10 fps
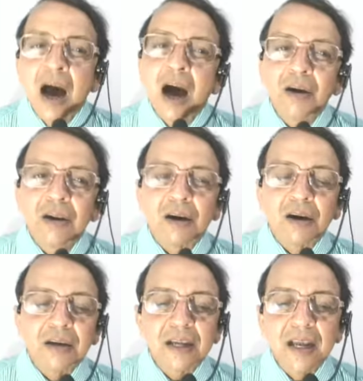How
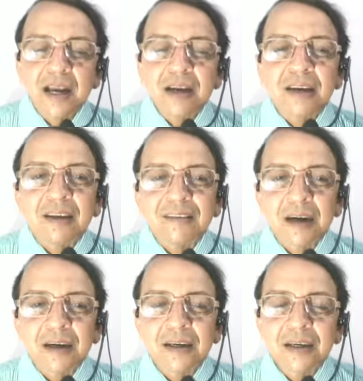long does
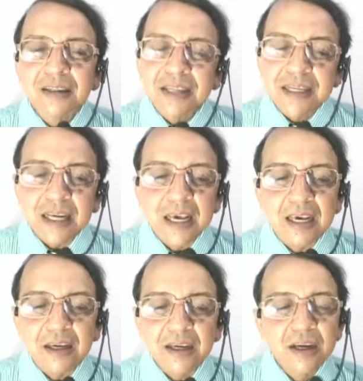the earth
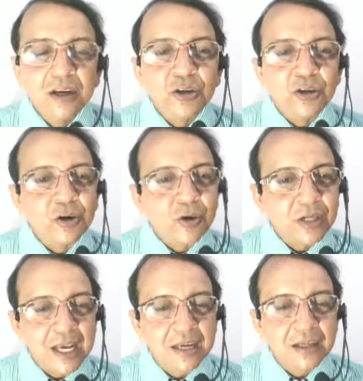take to
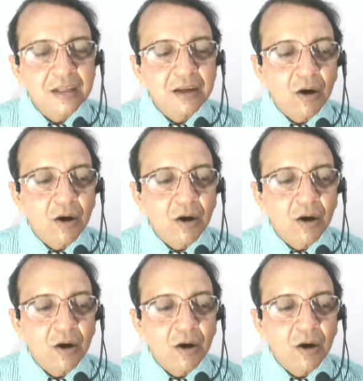rotate